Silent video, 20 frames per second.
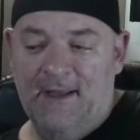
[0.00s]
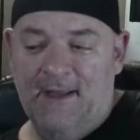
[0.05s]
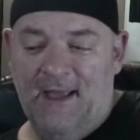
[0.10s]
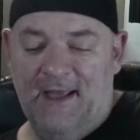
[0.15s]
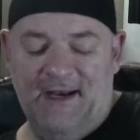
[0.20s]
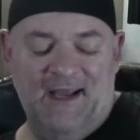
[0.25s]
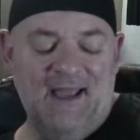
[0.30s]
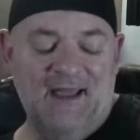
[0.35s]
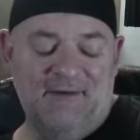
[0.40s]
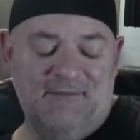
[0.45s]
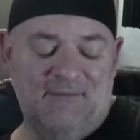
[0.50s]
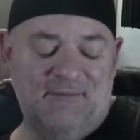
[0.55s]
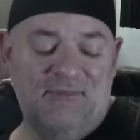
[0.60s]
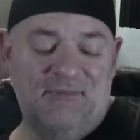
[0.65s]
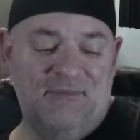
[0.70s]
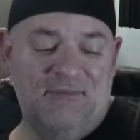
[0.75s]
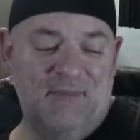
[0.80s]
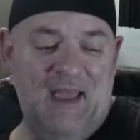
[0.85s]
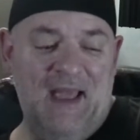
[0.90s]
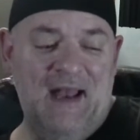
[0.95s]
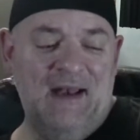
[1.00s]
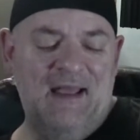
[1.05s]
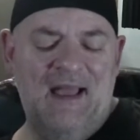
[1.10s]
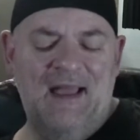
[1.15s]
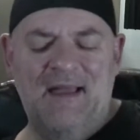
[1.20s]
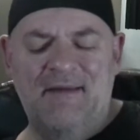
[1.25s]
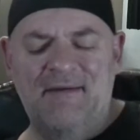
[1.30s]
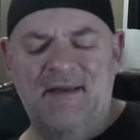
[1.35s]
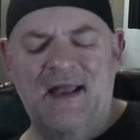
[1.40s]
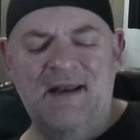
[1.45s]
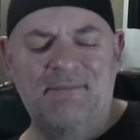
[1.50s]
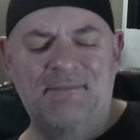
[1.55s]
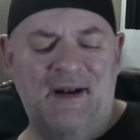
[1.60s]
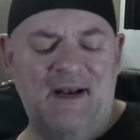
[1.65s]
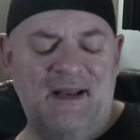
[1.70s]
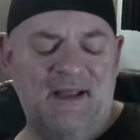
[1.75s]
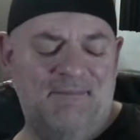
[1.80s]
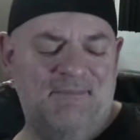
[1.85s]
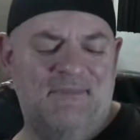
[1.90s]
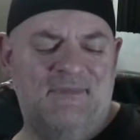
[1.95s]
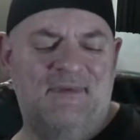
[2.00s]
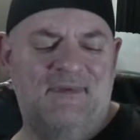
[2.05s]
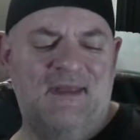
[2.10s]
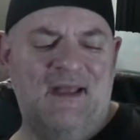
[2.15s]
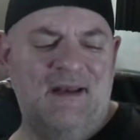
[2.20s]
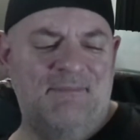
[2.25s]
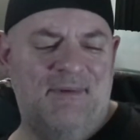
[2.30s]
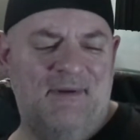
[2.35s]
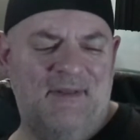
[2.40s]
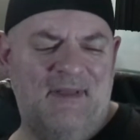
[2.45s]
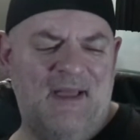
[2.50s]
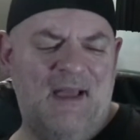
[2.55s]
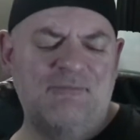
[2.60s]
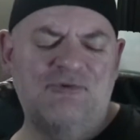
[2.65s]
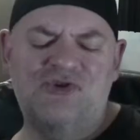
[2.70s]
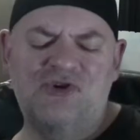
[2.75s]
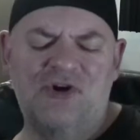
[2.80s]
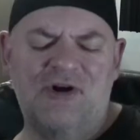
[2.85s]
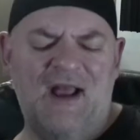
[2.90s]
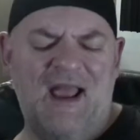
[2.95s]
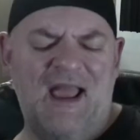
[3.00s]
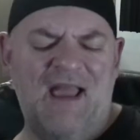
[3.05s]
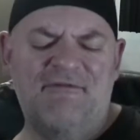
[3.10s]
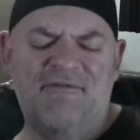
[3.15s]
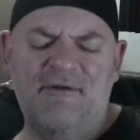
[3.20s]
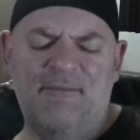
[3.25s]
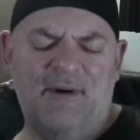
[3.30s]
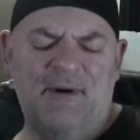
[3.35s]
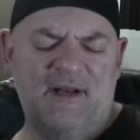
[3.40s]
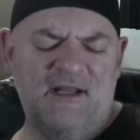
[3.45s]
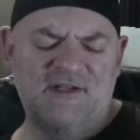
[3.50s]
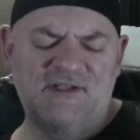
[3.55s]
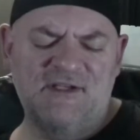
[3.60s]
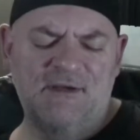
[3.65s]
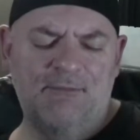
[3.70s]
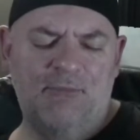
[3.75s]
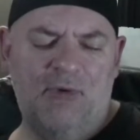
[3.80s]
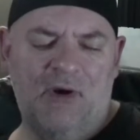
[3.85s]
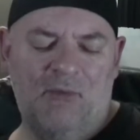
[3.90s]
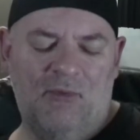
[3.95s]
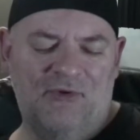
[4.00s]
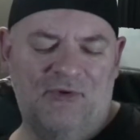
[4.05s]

And again, anybody, I'm sure everybody at some point